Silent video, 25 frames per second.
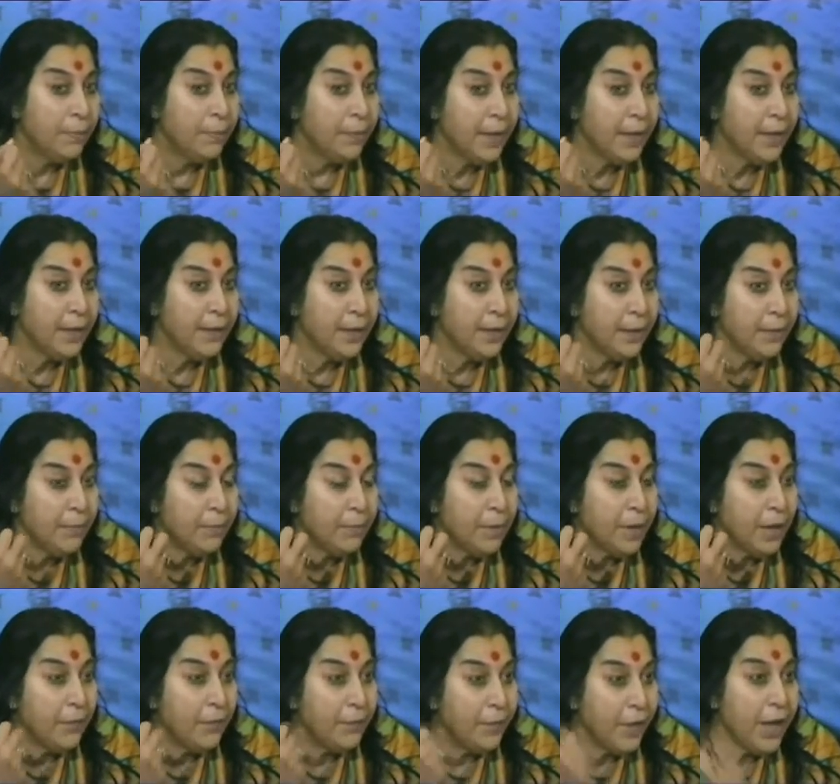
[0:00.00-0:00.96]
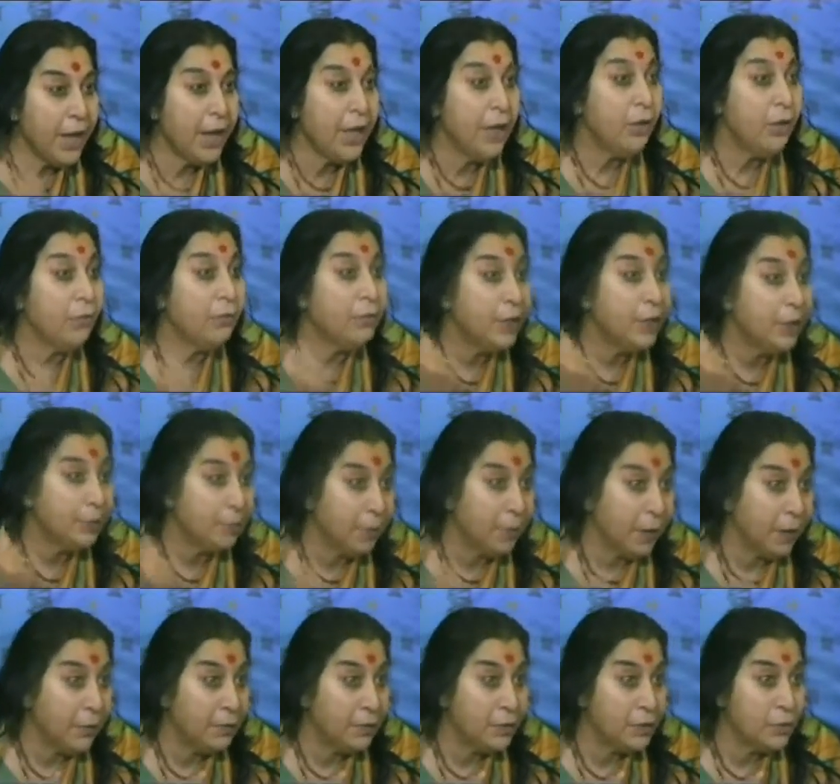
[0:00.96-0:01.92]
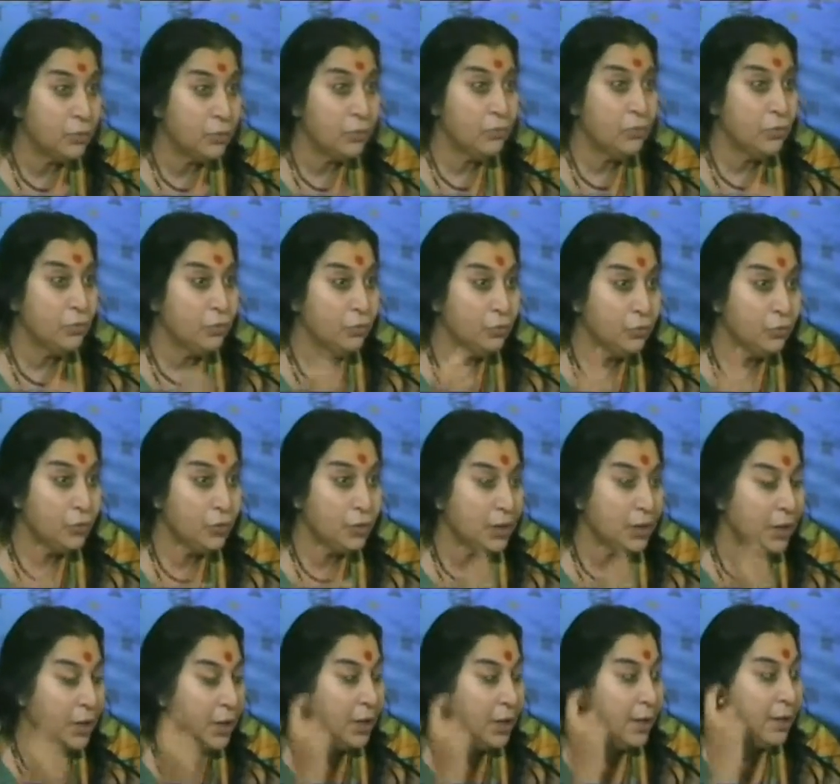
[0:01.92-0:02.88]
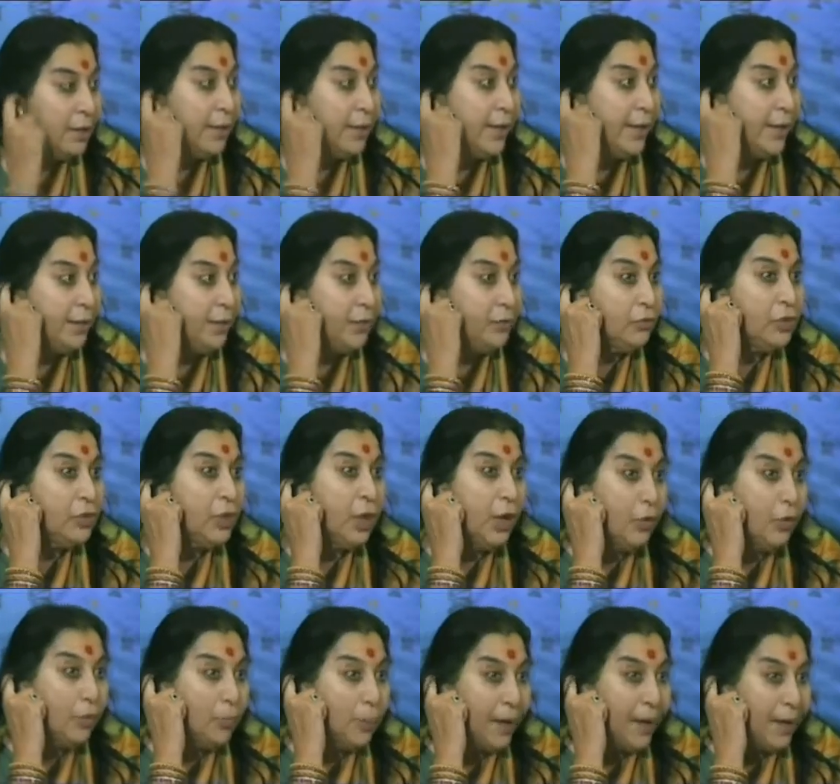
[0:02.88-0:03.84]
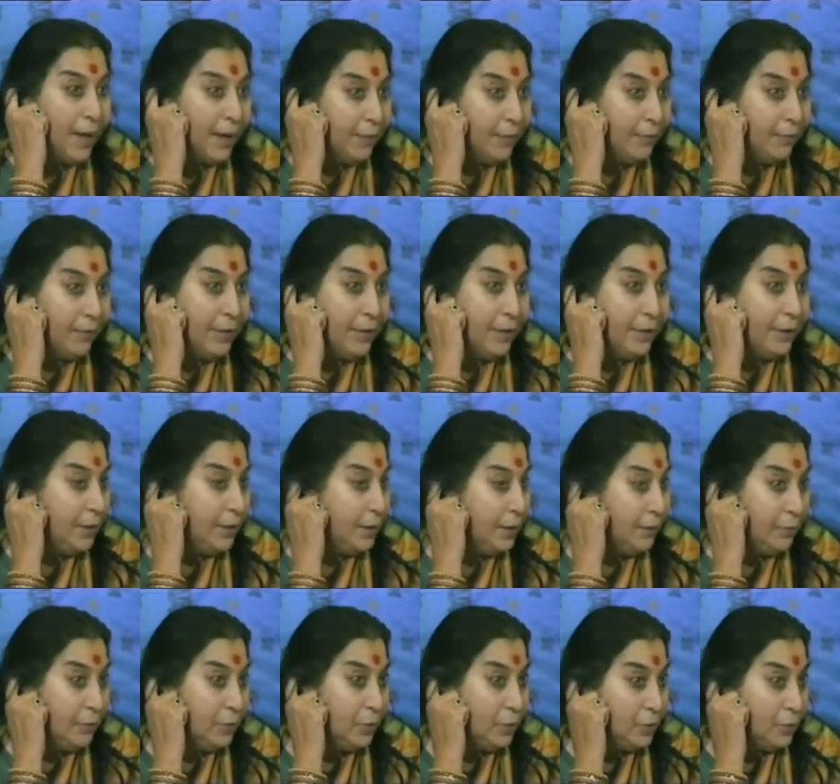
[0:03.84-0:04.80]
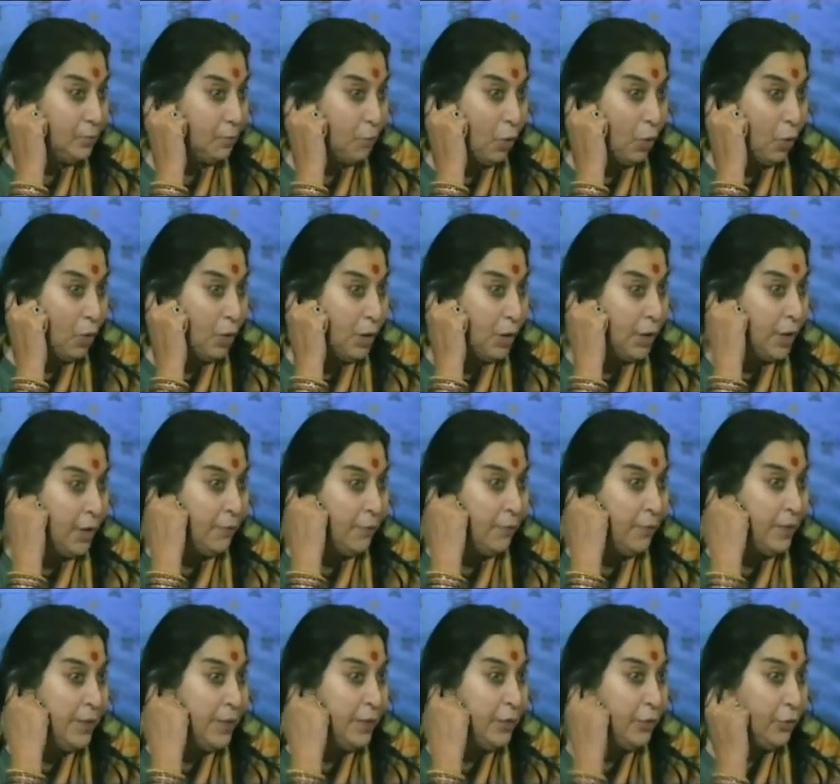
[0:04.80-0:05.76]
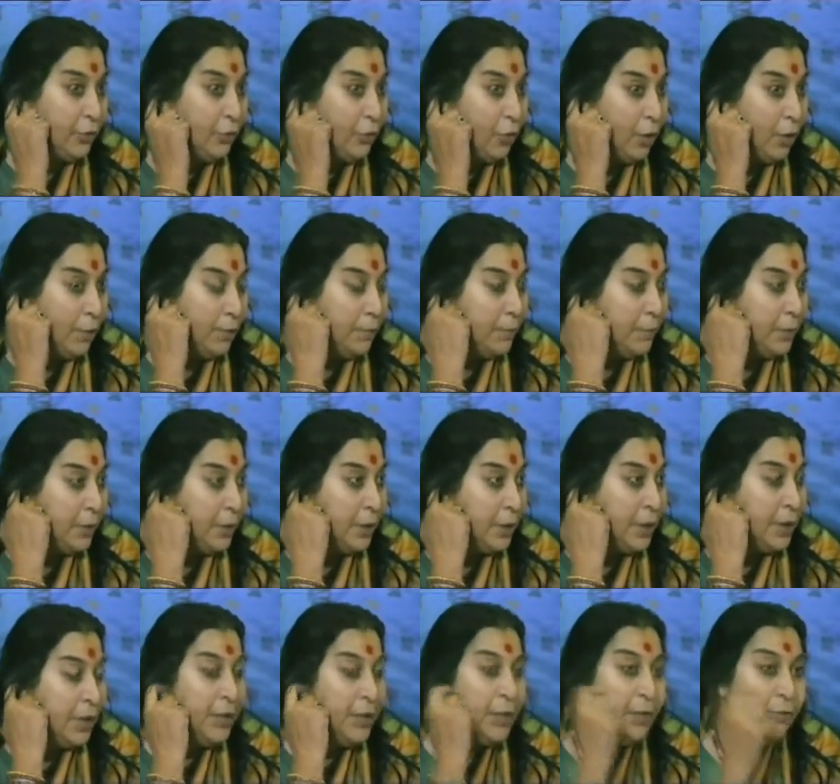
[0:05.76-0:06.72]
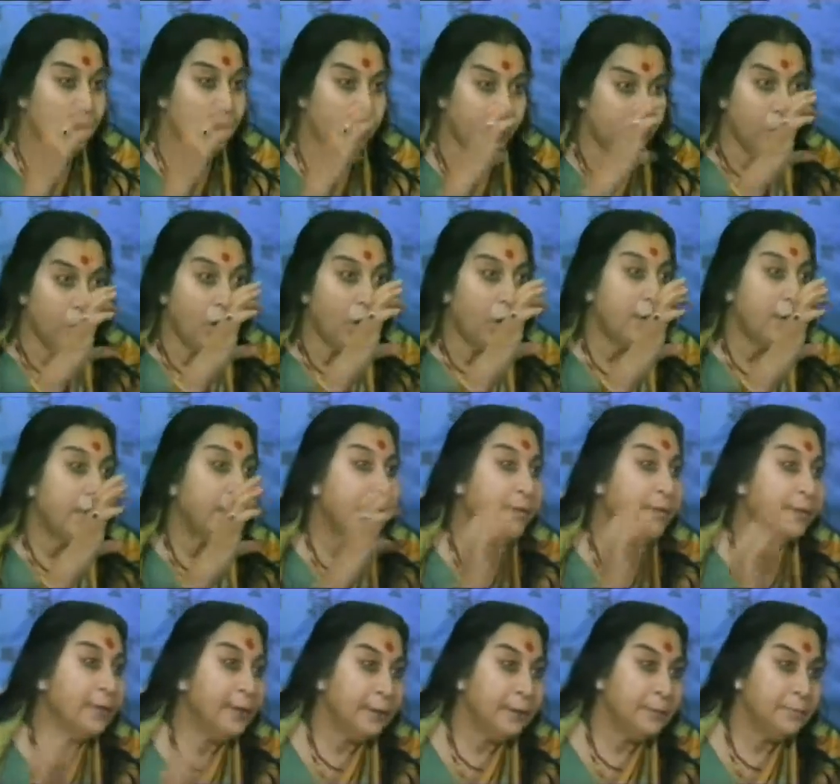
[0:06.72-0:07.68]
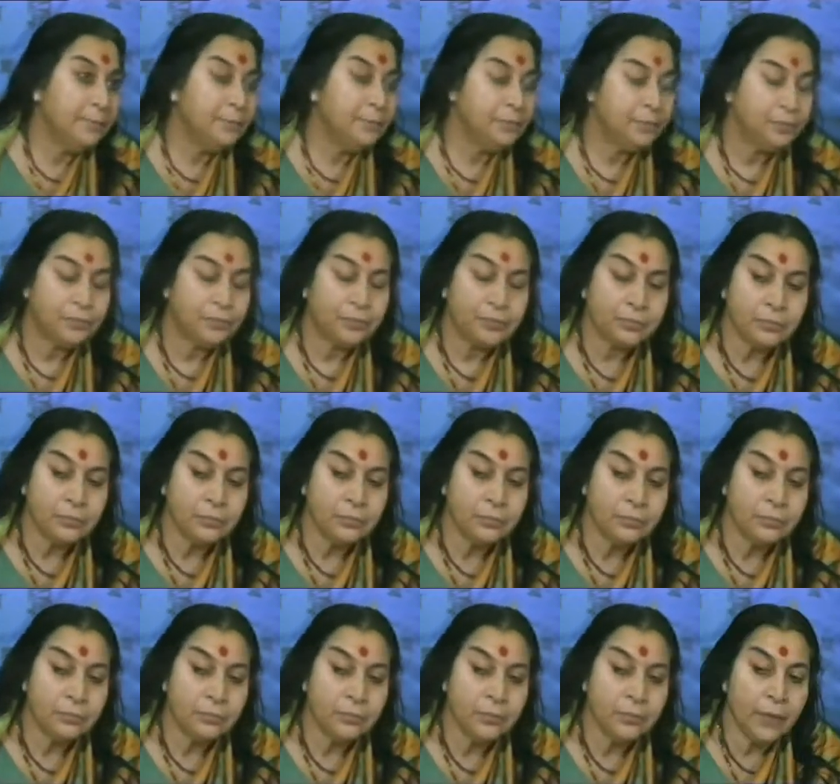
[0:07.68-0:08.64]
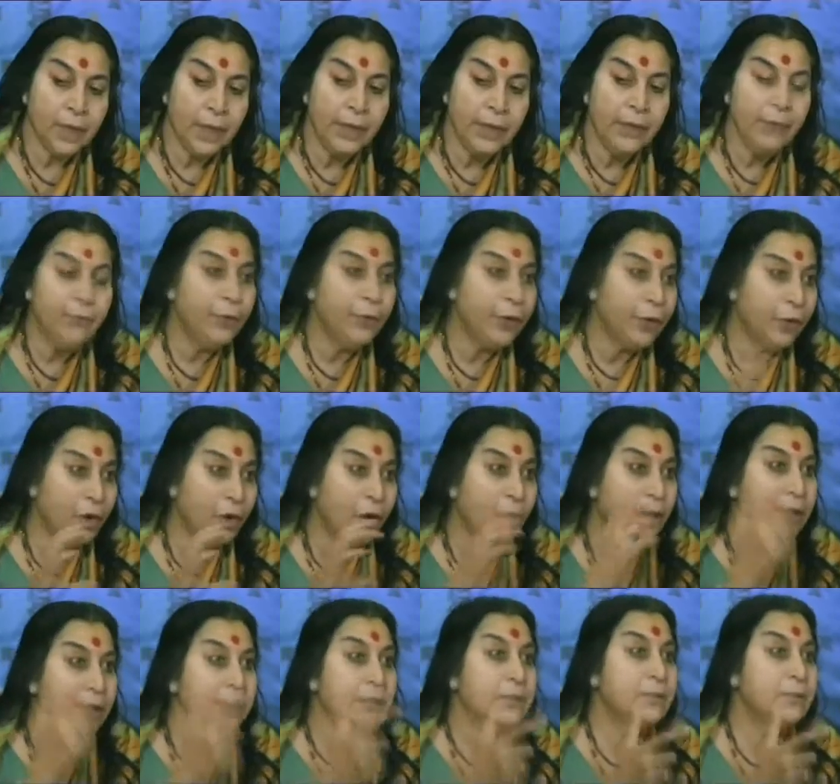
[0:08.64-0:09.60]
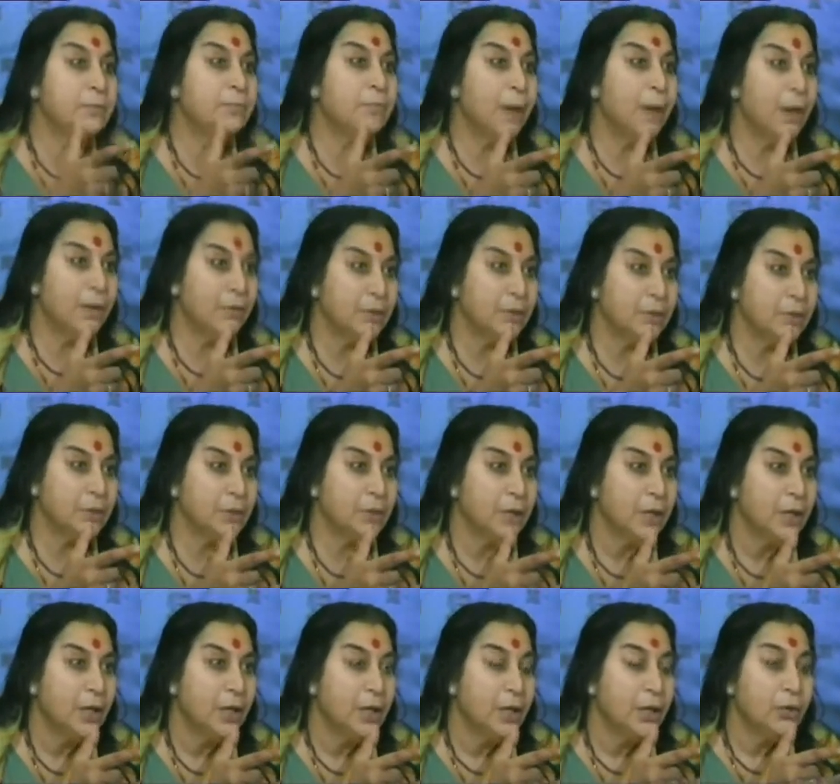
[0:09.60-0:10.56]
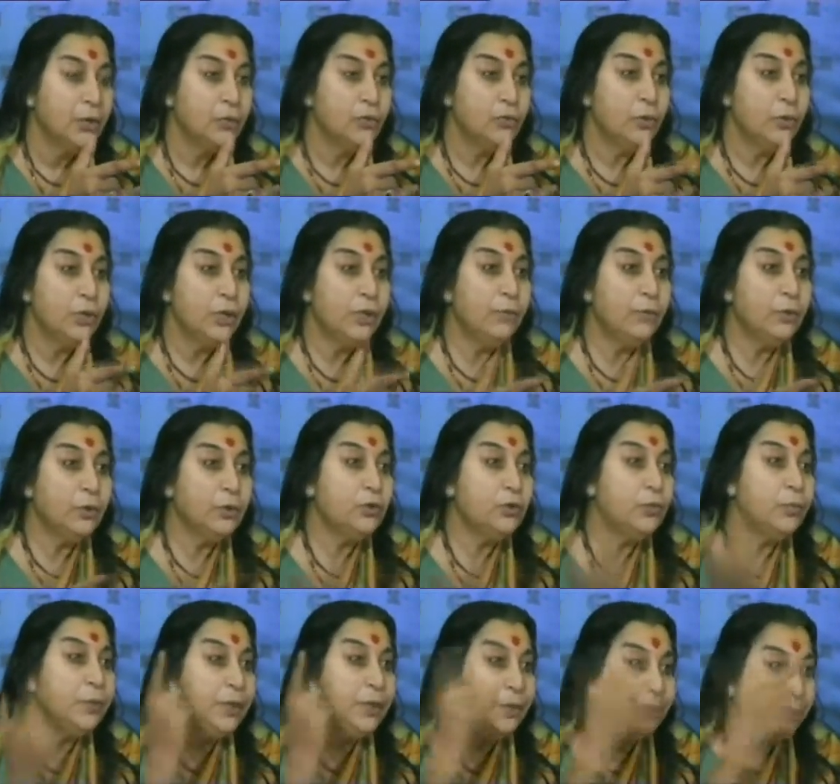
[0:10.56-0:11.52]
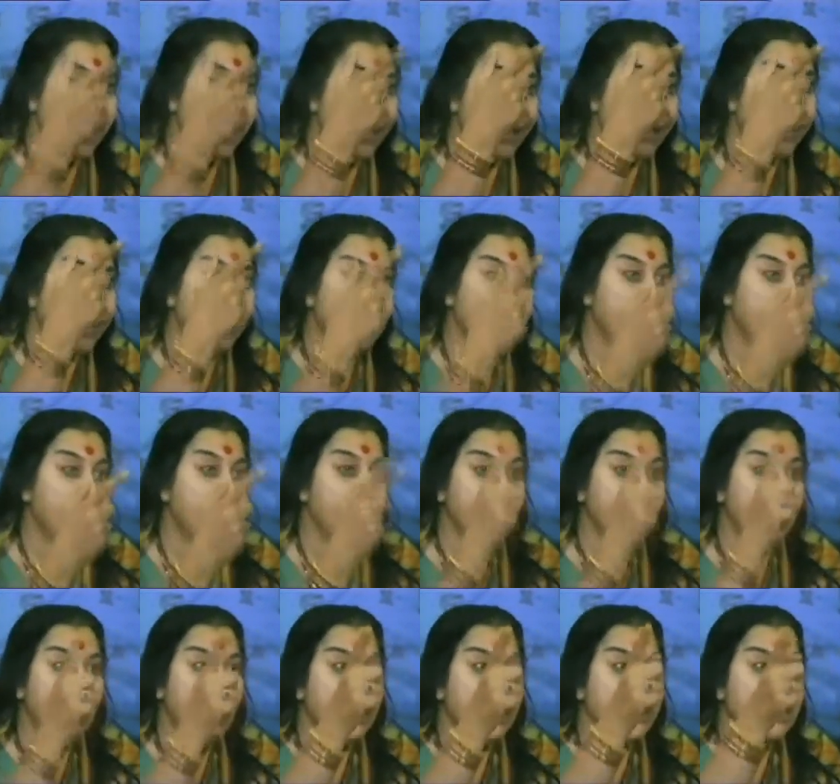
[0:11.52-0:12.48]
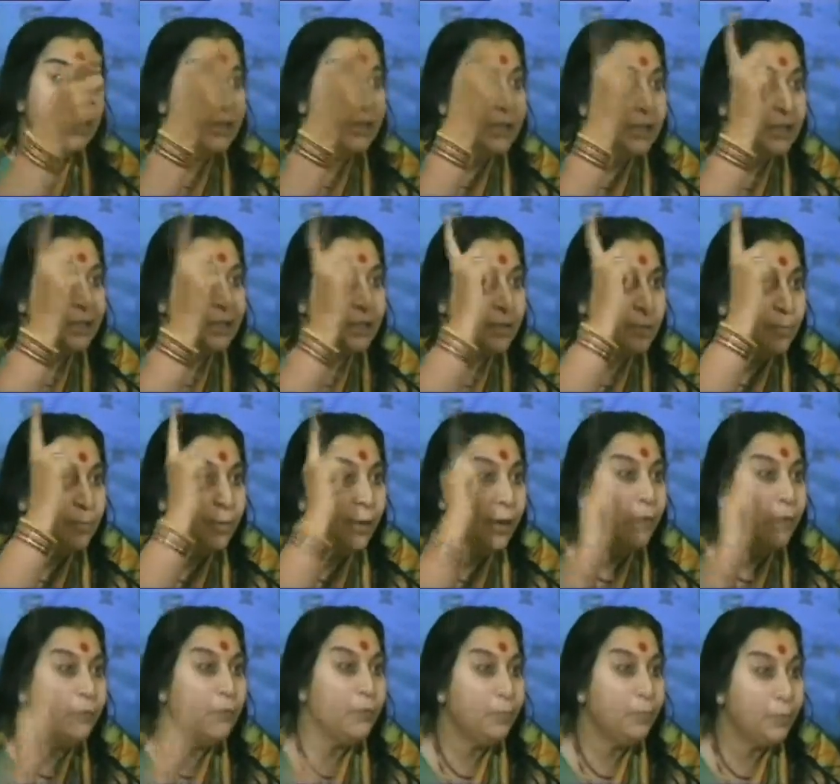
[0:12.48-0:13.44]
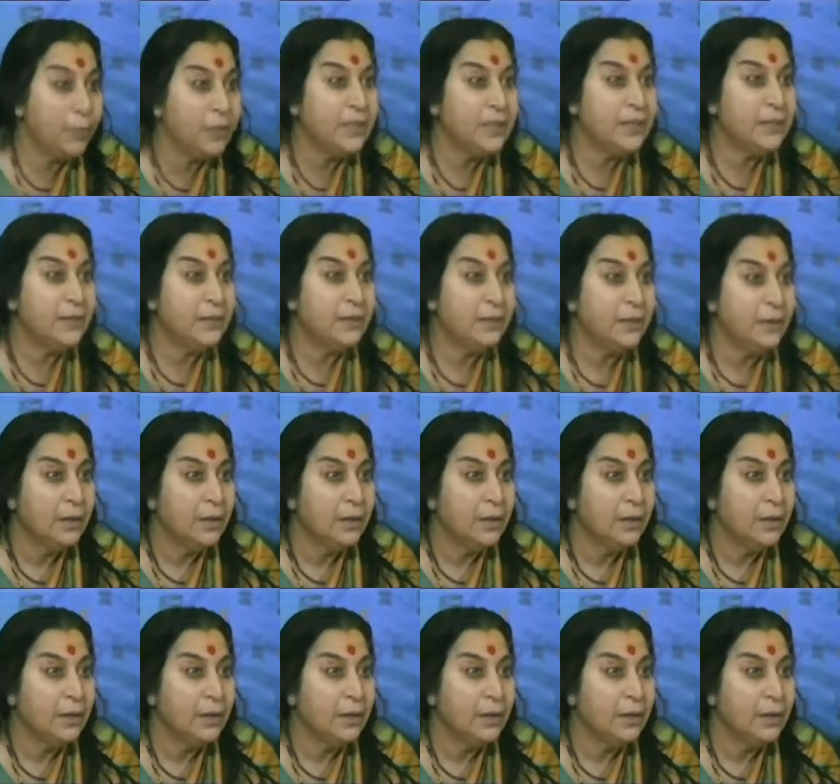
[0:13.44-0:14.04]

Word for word: make them aware of their powers, to use. Like you see, Hanumana, when he was born and when he grew up, he forgot that time. And he forgot his powers. So he was to be reminded that you are such and such powerful person.